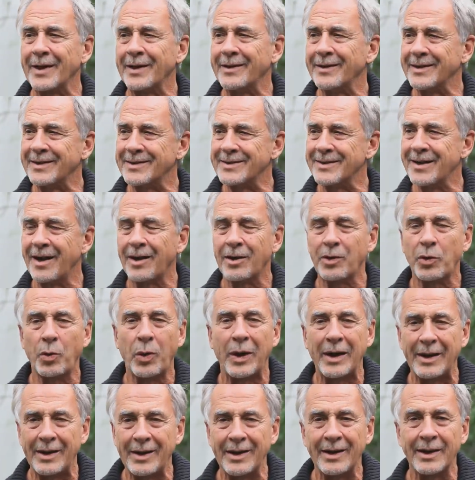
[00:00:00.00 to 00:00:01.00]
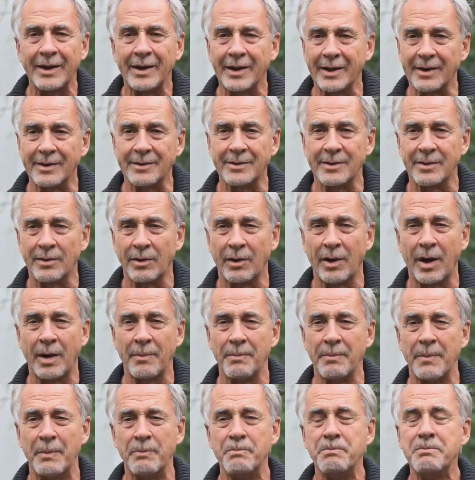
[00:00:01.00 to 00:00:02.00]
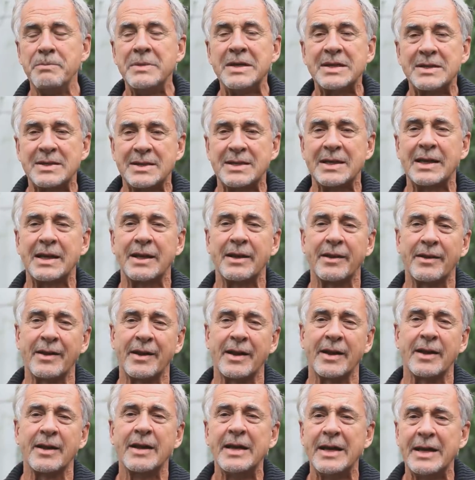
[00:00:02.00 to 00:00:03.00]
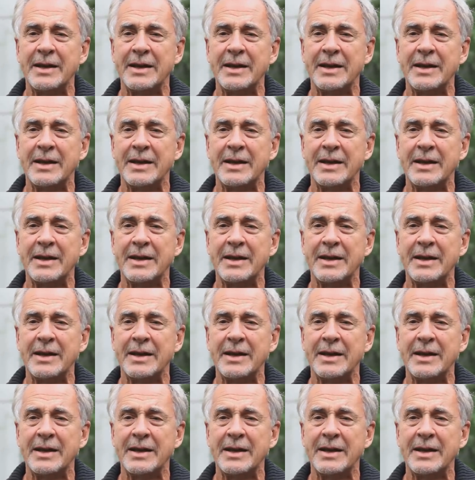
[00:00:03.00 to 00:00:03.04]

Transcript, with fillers: it's not quite it, or I'm missing the,